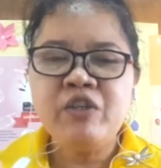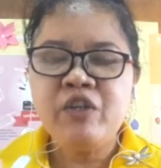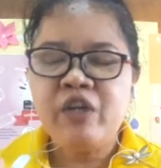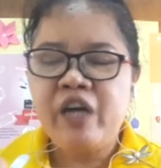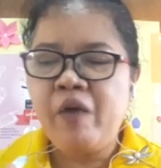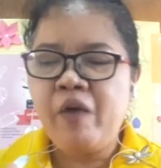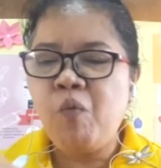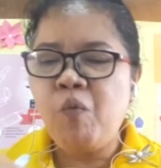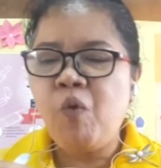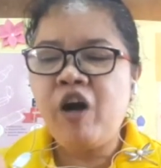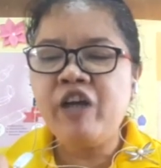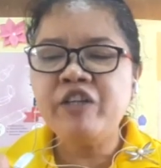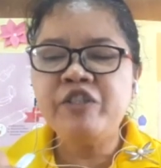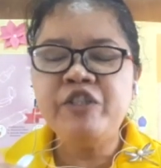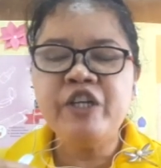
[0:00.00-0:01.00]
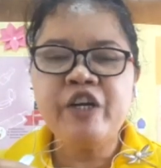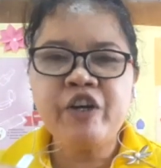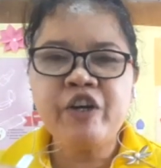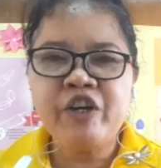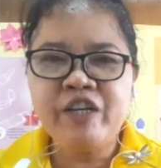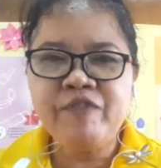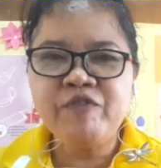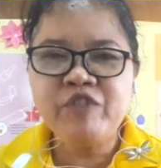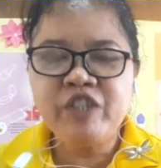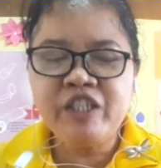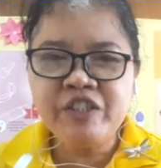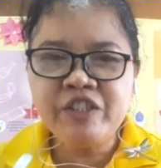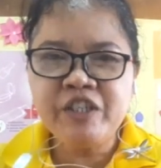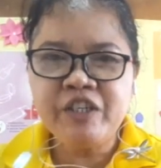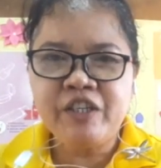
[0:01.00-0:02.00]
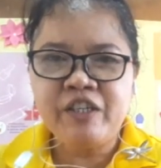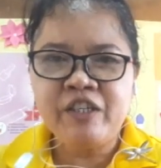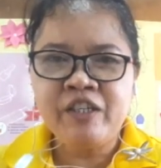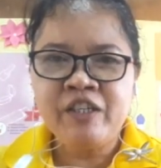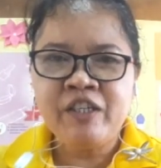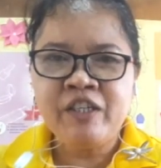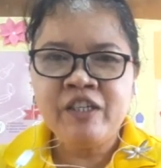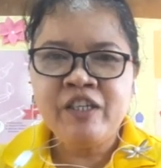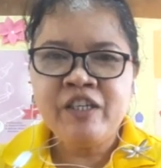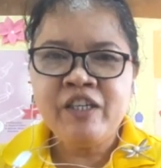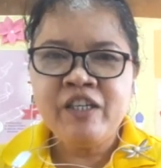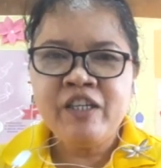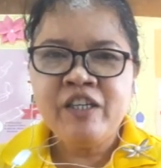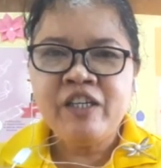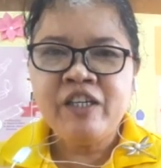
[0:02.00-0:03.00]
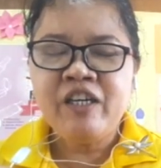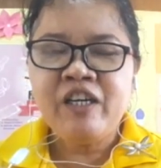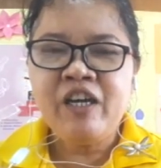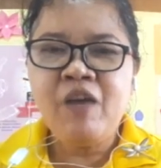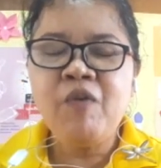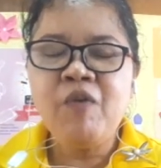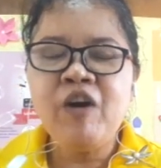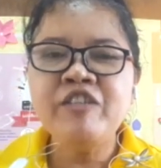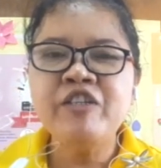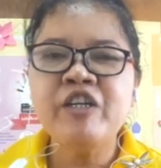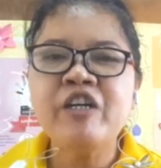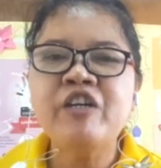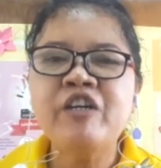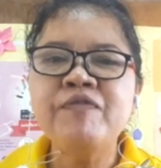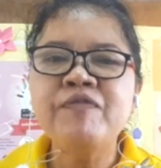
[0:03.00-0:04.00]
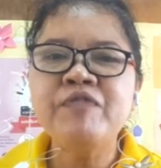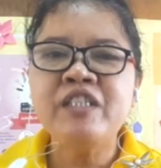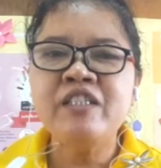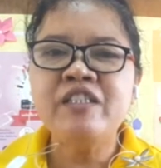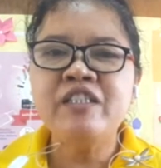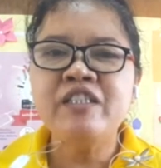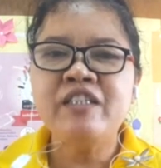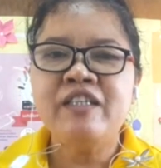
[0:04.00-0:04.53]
I watch the clip teacher I watch the clip teacher